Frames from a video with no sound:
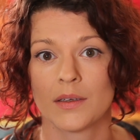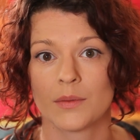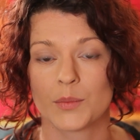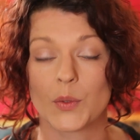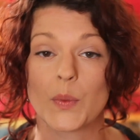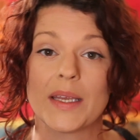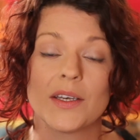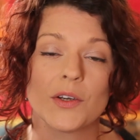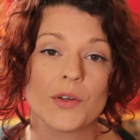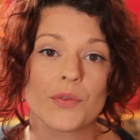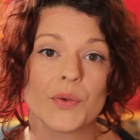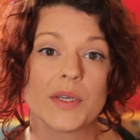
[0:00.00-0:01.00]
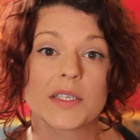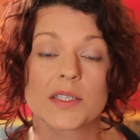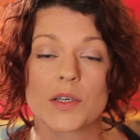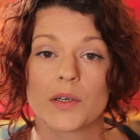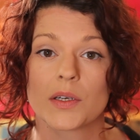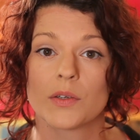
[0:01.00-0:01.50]
But we know through
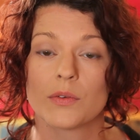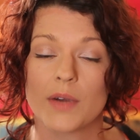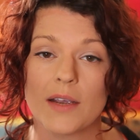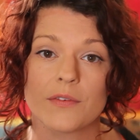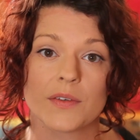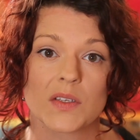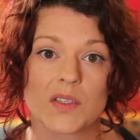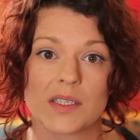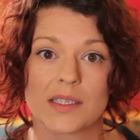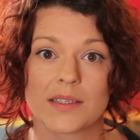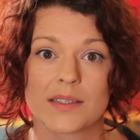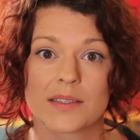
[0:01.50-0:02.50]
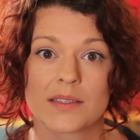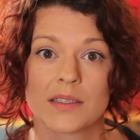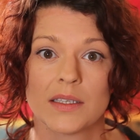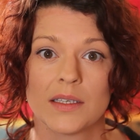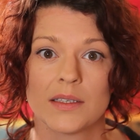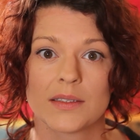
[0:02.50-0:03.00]
historical references
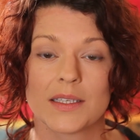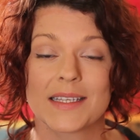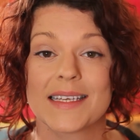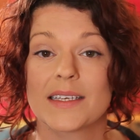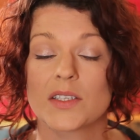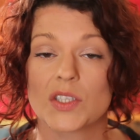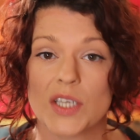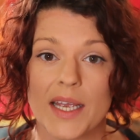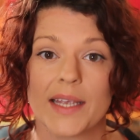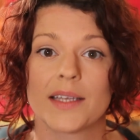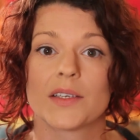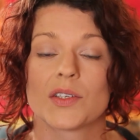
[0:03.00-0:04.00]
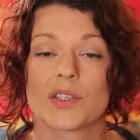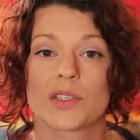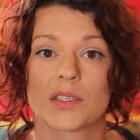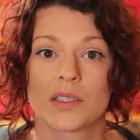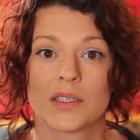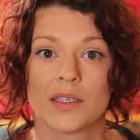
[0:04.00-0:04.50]
that things
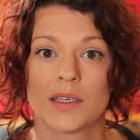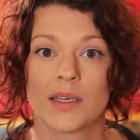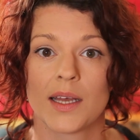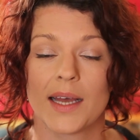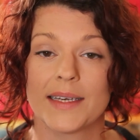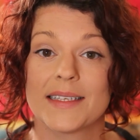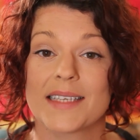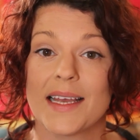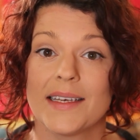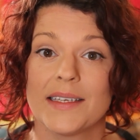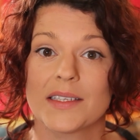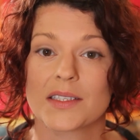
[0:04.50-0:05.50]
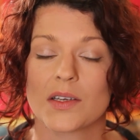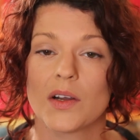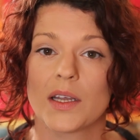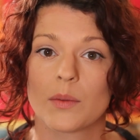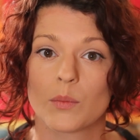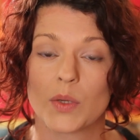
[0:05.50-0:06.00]
change, and in 10 years'
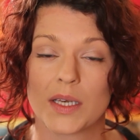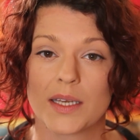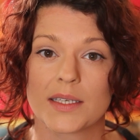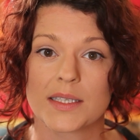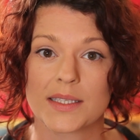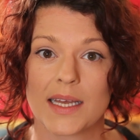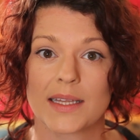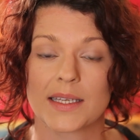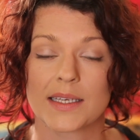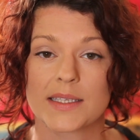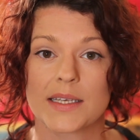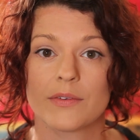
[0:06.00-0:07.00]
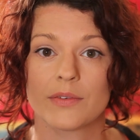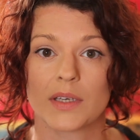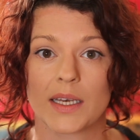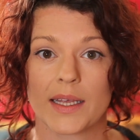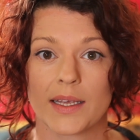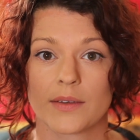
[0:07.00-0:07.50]
time we'll understand things
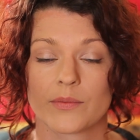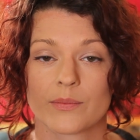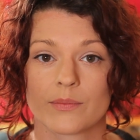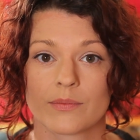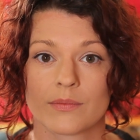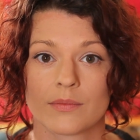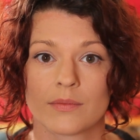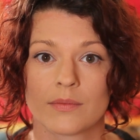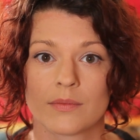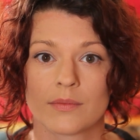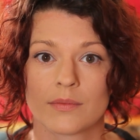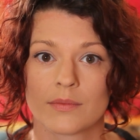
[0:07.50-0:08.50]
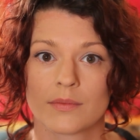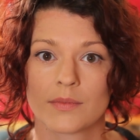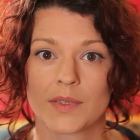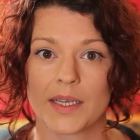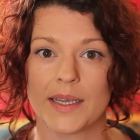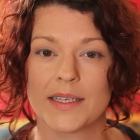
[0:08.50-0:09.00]
differently.
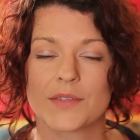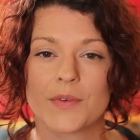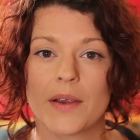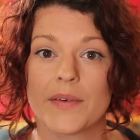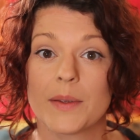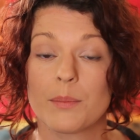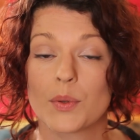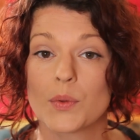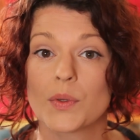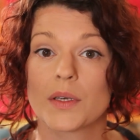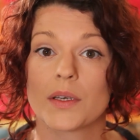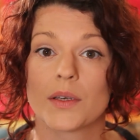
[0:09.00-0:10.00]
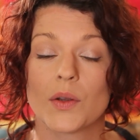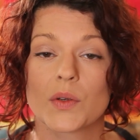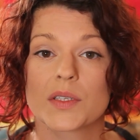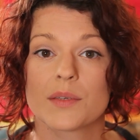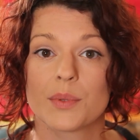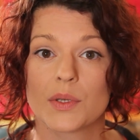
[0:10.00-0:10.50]
It's very important not
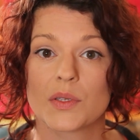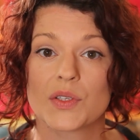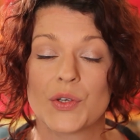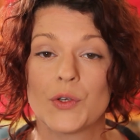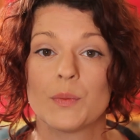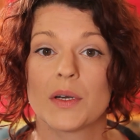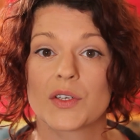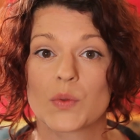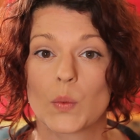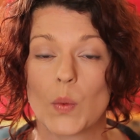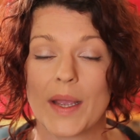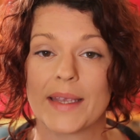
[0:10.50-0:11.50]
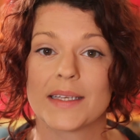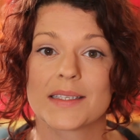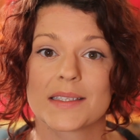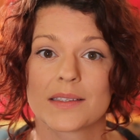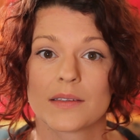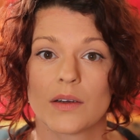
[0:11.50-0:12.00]
to put too much
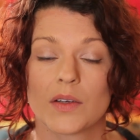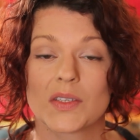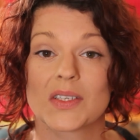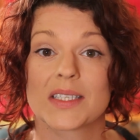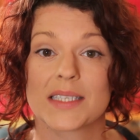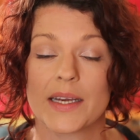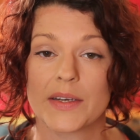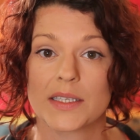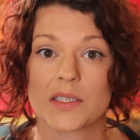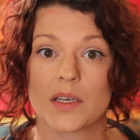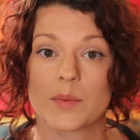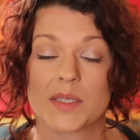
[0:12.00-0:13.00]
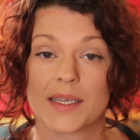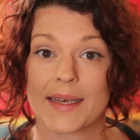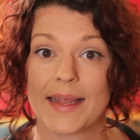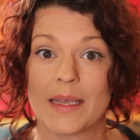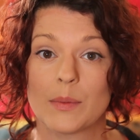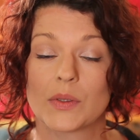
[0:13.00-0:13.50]
weight onto stereotypes and
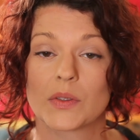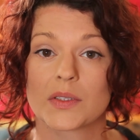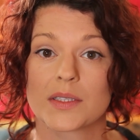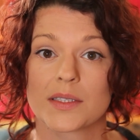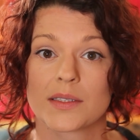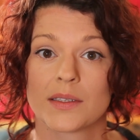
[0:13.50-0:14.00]
labels.